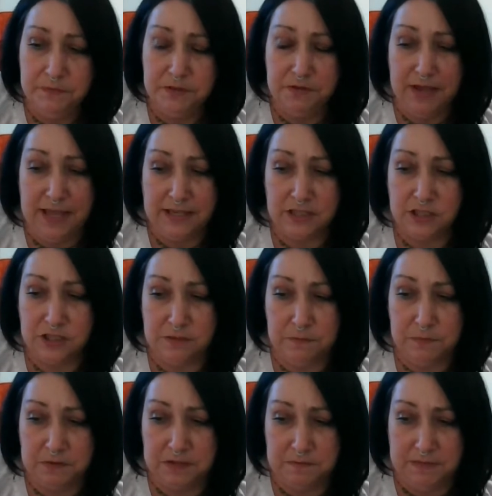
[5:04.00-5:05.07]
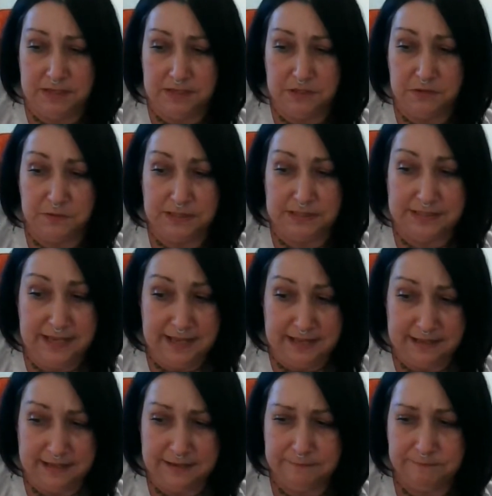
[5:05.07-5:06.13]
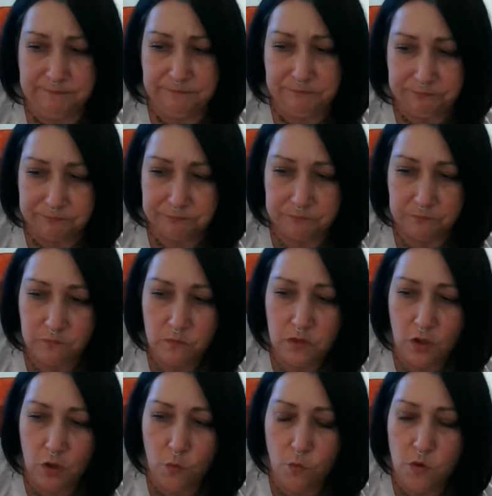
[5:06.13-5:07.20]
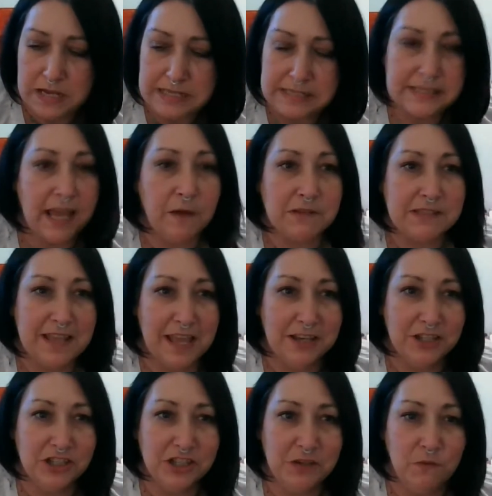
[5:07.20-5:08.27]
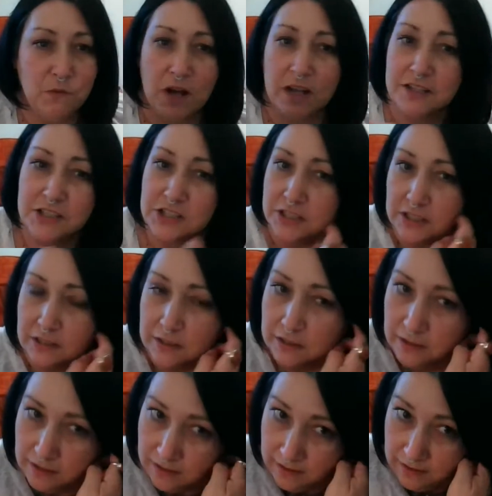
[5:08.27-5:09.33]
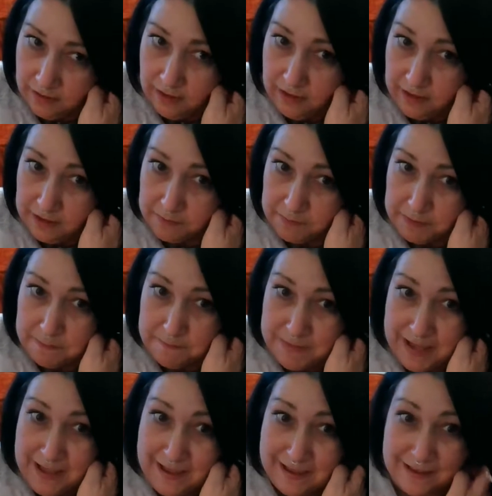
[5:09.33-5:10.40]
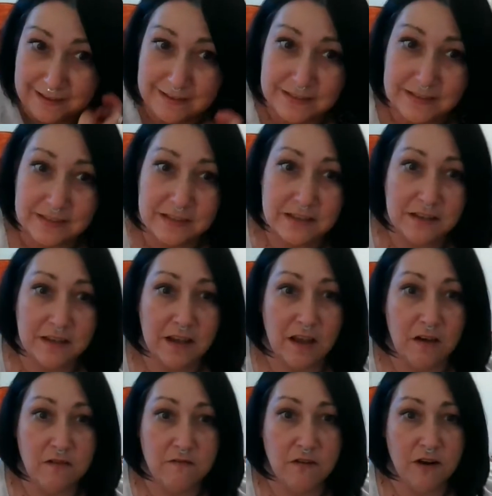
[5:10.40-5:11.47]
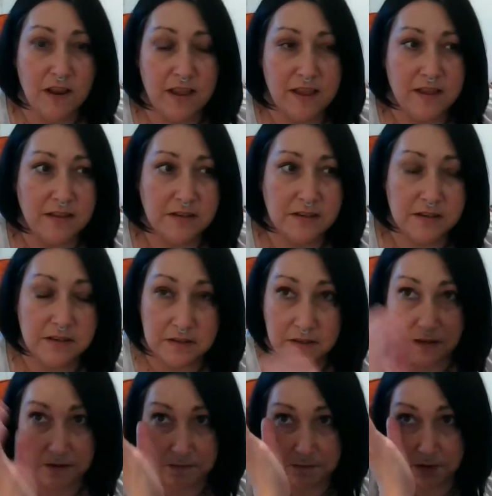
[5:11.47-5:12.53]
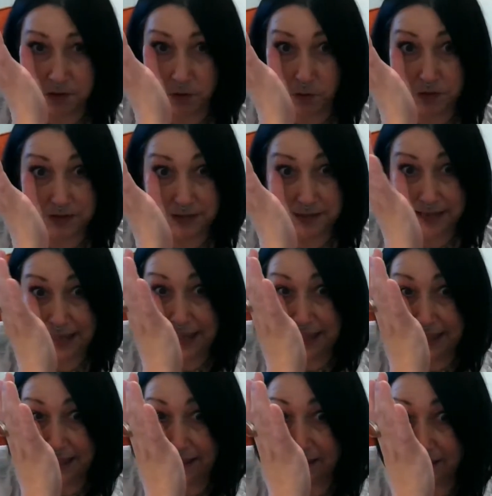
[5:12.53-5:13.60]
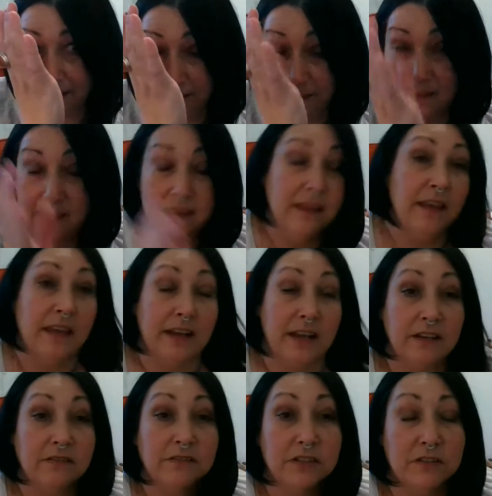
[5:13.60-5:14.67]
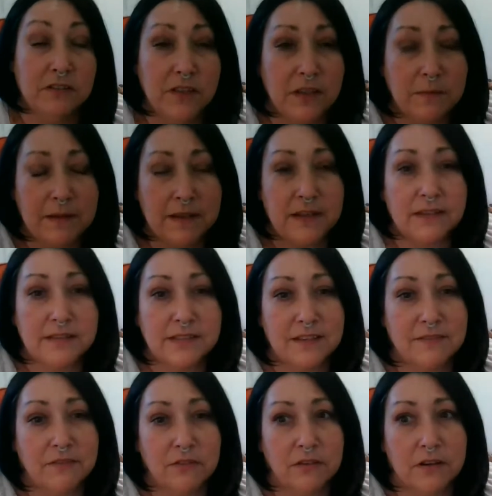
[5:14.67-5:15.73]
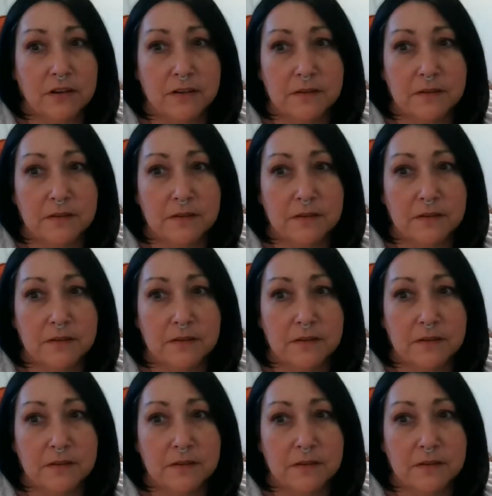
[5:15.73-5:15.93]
to actually put them into a deck was I was actually watching Mags over at the Woodland Hag. And I don't know if anybody has ever,